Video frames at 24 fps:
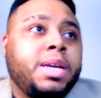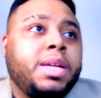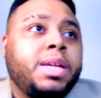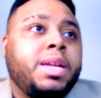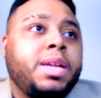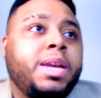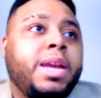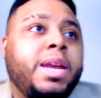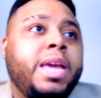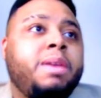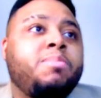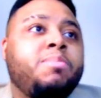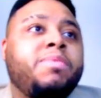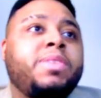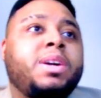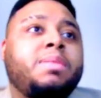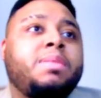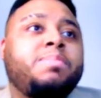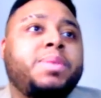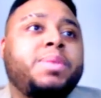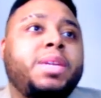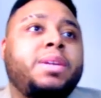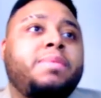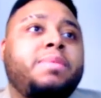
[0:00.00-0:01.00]
Name of the
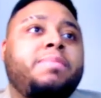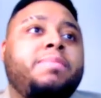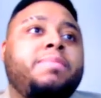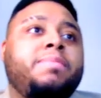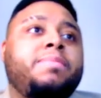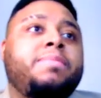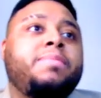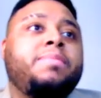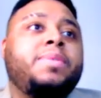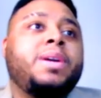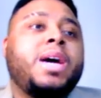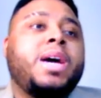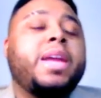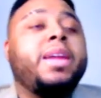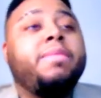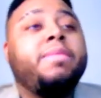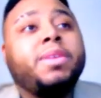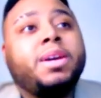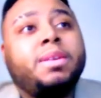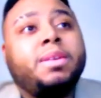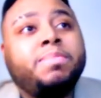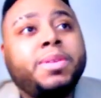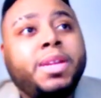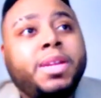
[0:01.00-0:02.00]
company. I named
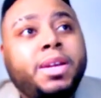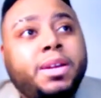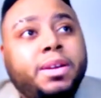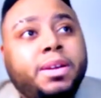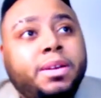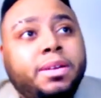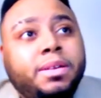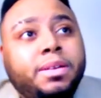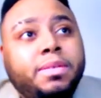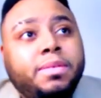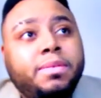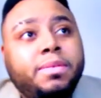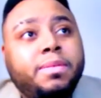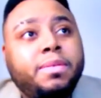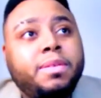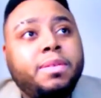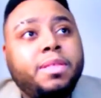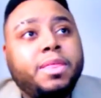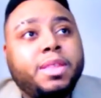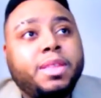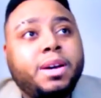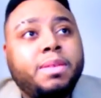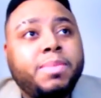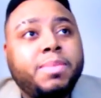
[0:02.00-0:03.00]
the company
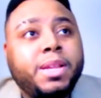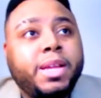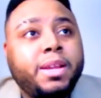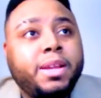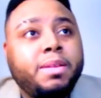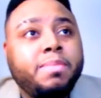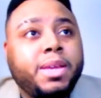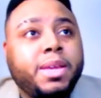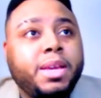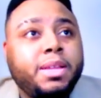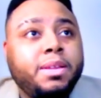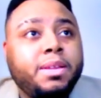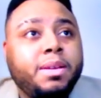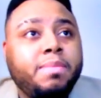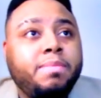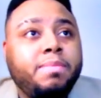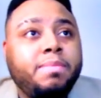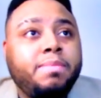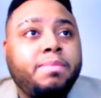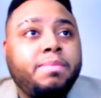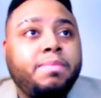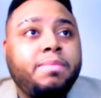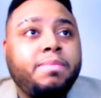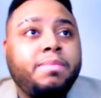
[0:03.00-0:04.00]
The Millennium Kingdom
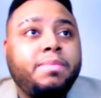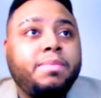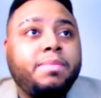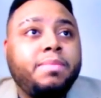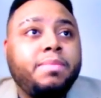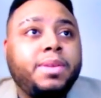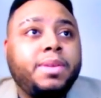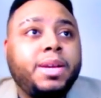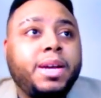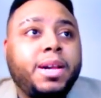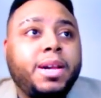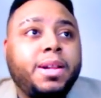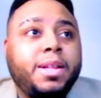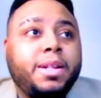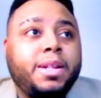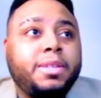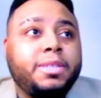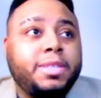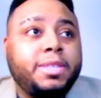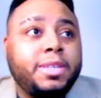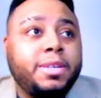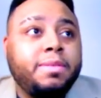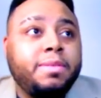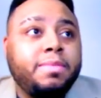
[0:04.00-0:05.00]

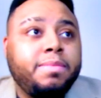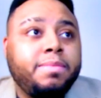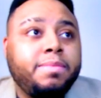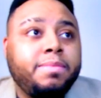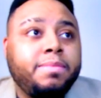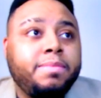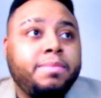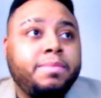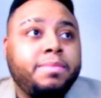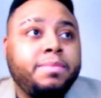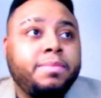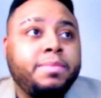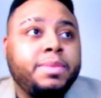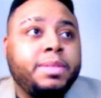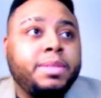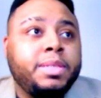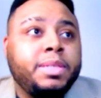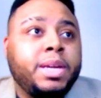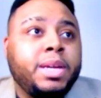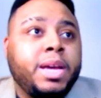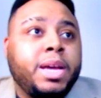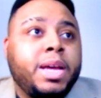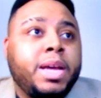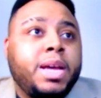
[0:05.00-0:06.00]
LLC.
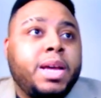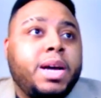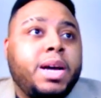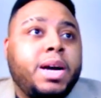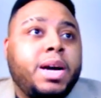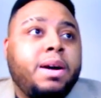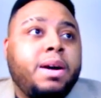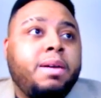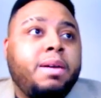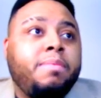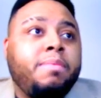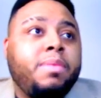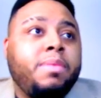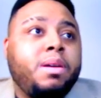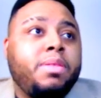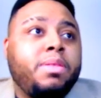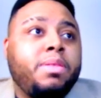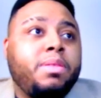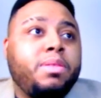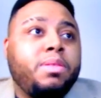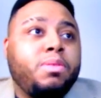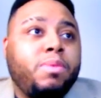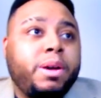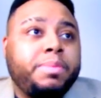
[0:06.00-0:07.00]

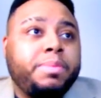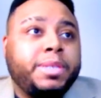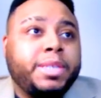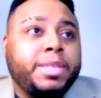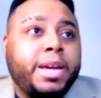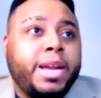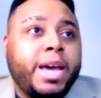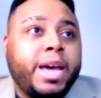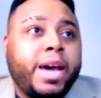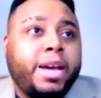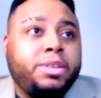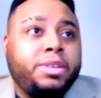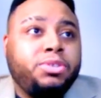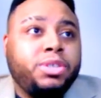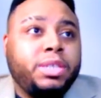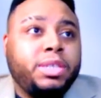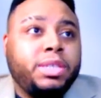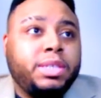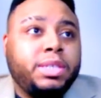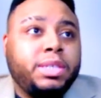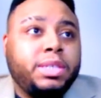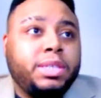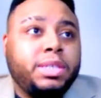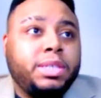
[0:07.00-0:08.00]
The website
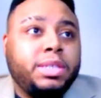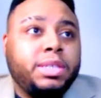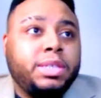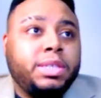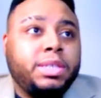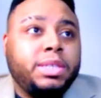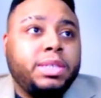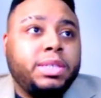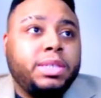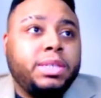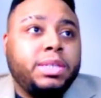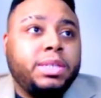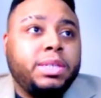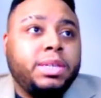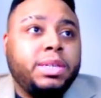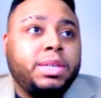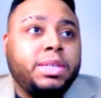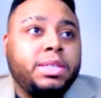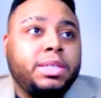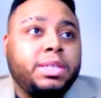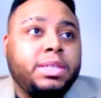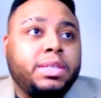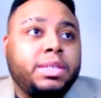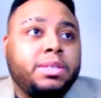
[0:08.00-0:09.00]
address
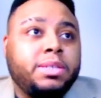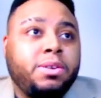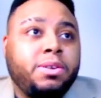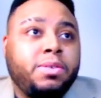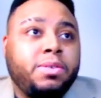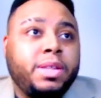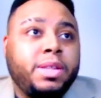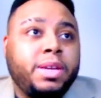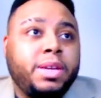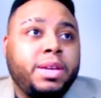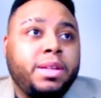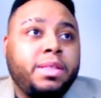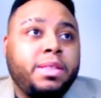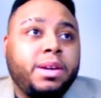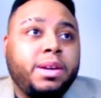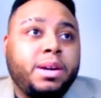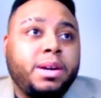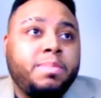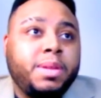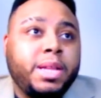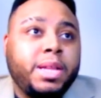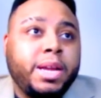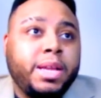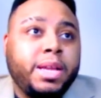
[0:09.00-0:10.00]
is currently
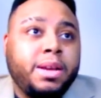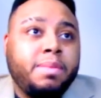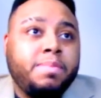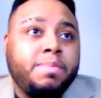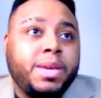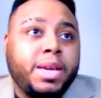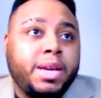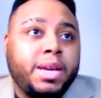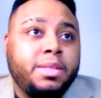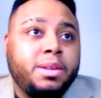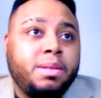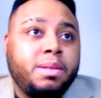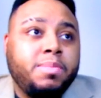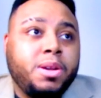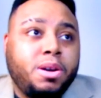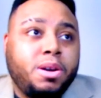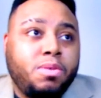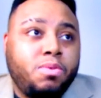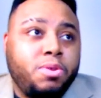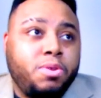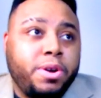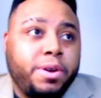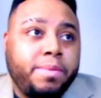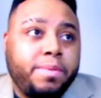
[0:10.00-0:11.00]

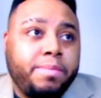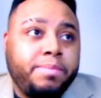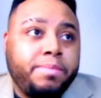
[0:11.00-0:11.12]
themillenniumkingdom.org,